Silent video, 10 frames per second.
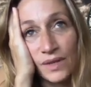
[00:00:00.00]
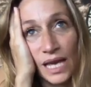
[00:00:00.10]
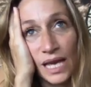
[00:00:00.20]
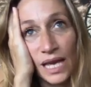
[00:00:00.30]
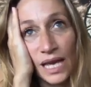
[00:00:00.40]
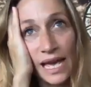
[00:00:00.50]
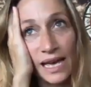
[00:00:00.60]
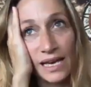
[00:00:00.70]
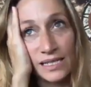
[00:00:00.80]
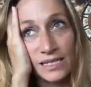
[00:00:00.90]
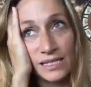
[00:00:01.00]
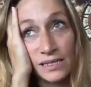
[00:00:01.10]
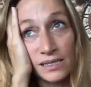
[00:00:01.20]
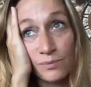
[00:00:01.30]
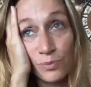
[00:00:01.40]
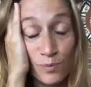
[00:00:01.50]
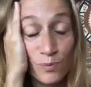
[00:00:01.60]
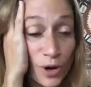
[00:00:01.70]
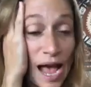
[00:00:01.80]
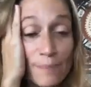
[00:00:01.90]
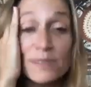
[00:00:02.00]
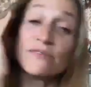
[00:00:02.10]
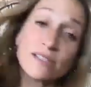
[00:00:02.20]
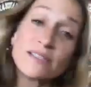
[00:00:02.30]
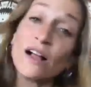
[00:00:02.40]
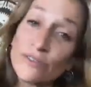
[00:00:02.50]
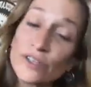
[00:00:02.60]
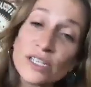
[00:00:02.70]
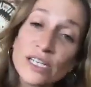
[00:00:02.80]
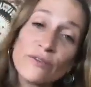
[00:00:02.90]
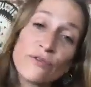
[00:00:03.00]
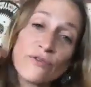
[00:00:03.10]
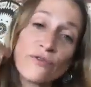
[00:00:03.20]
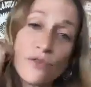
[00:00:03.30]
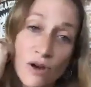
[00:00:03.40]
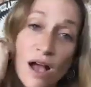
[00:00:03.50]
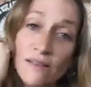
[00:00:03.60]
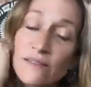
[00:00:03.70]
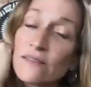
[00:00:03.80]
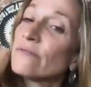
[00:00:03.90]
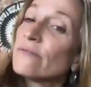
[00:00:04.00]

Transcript: And perhaps even selfishly for us.